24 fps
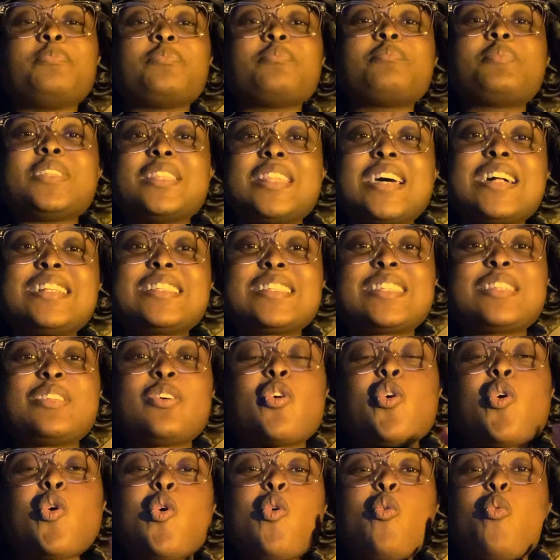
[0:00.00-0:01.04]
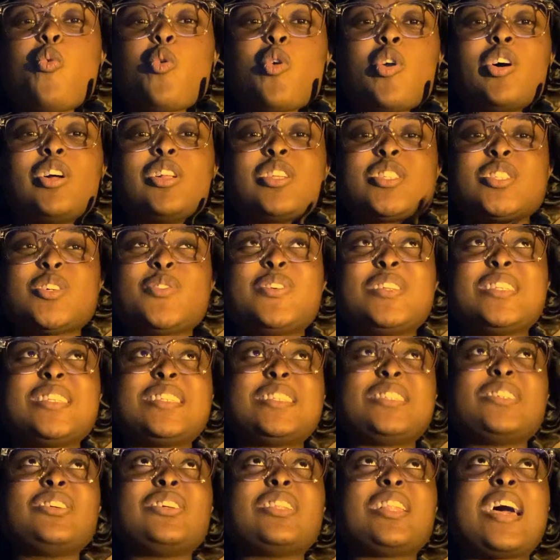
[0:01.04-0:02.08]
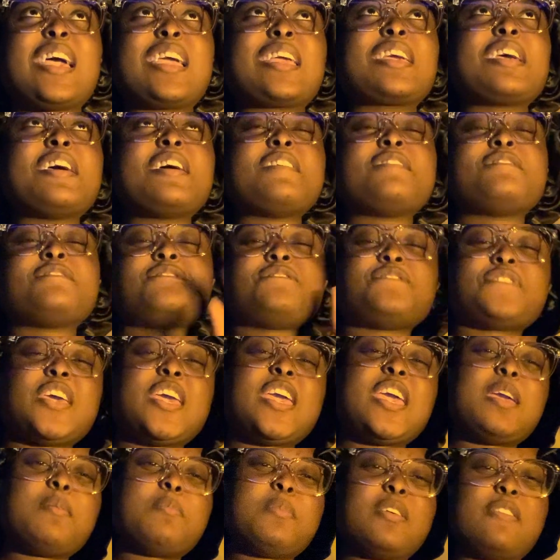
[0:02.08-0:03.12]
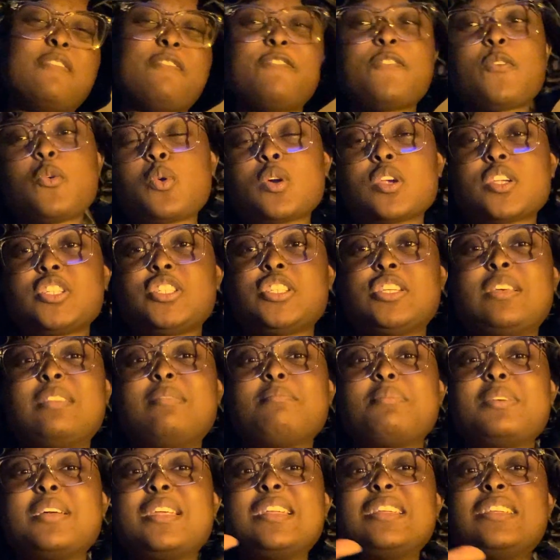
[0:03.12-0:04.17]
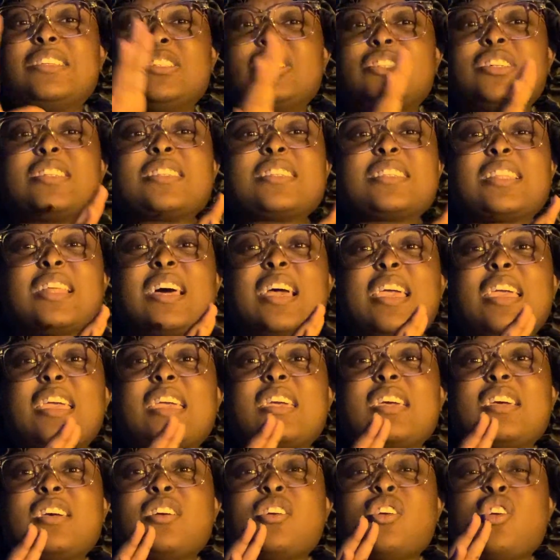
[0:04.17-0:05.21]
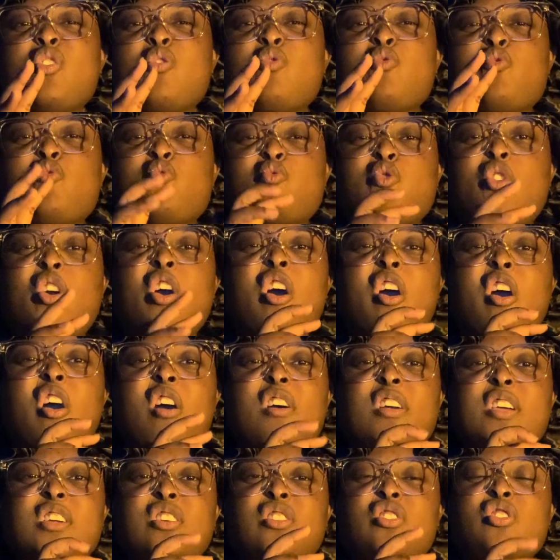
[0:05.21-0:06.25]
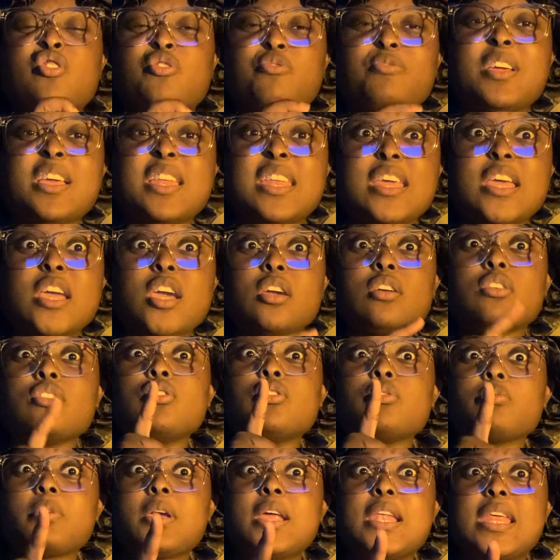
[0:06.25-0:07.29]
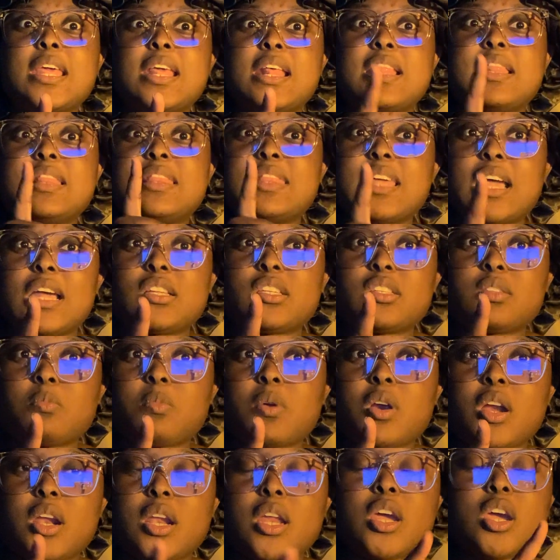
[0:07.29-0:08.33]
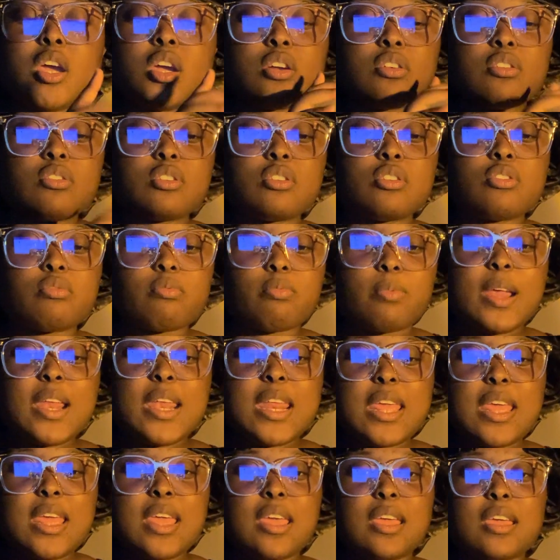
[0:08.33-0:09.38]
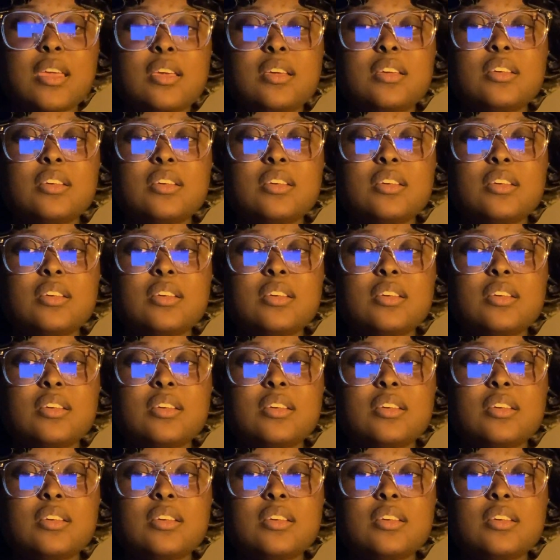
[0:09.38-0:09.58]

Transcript: But that's the whole world. So it's still like fame and fortune, but it's just like raw and gritty. That's the word. Gritty.